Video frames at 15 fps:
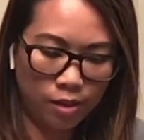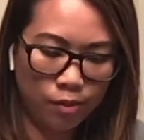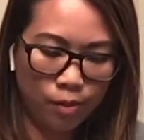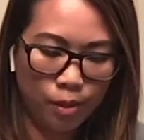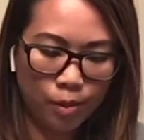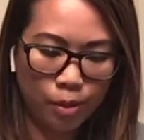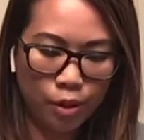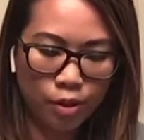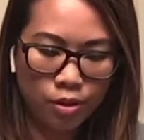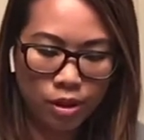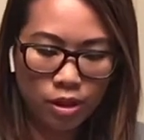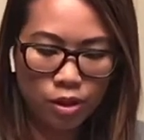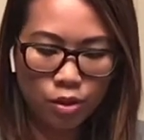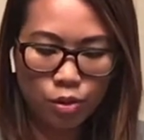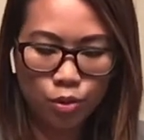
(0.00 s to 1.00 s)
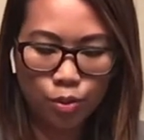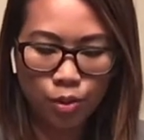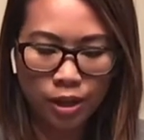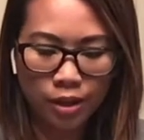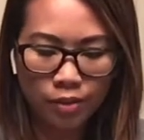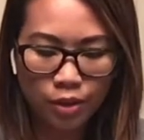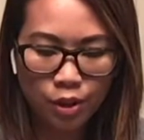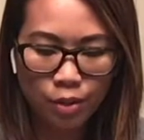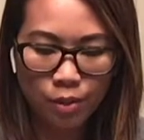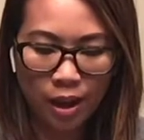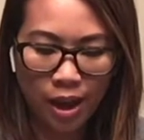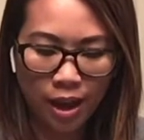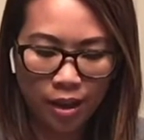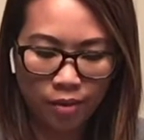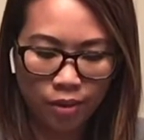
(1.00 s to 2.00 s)
And remember, you can use whatever you
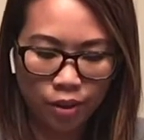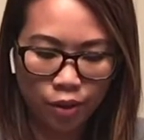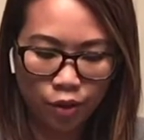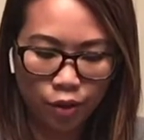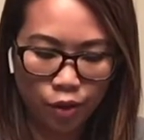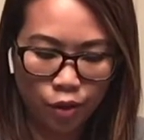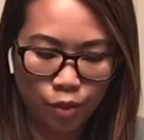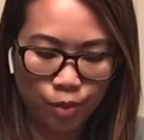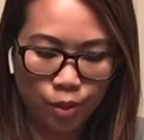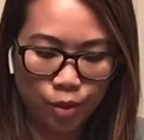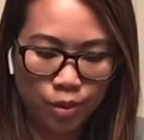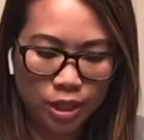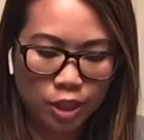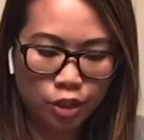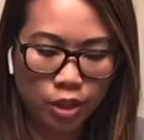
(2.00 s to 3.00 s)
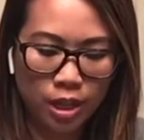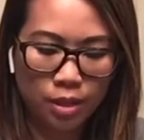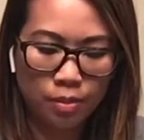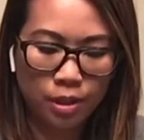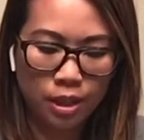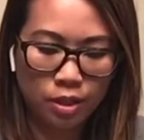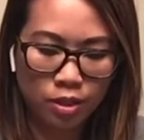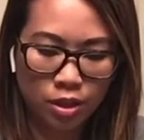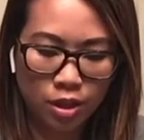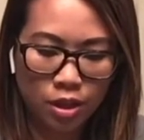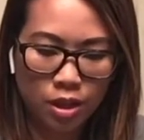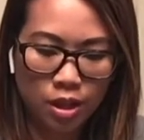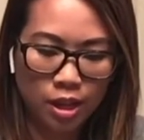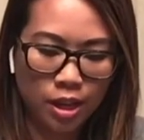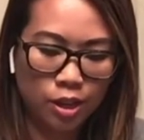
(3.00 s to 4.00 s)
have in your home. You want to try to be as
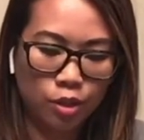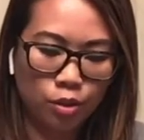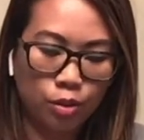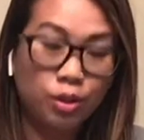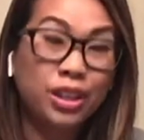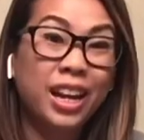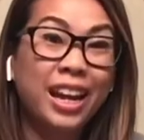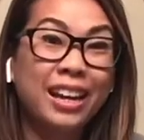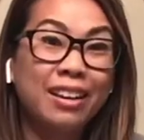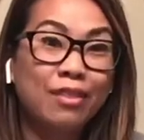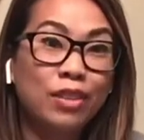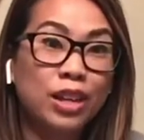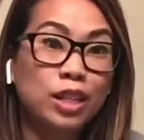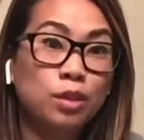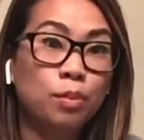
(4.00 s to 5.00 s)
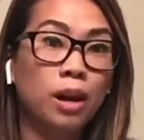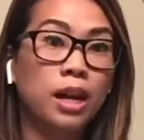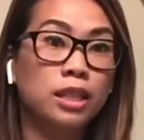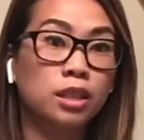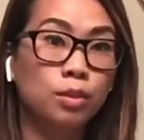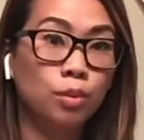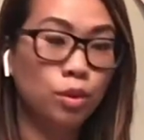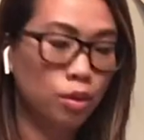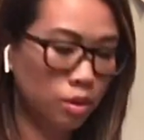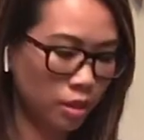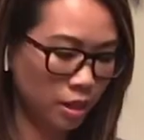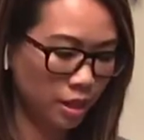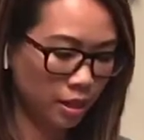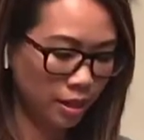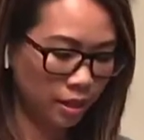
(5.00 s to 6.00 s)
creative as possible
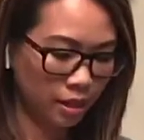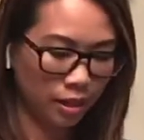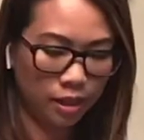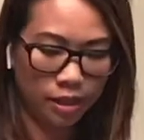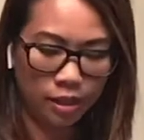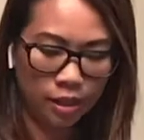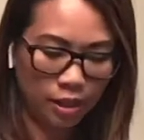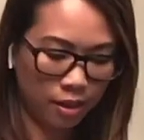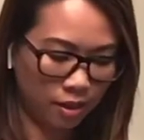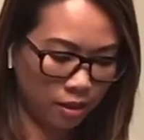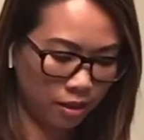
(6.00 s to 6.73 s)
in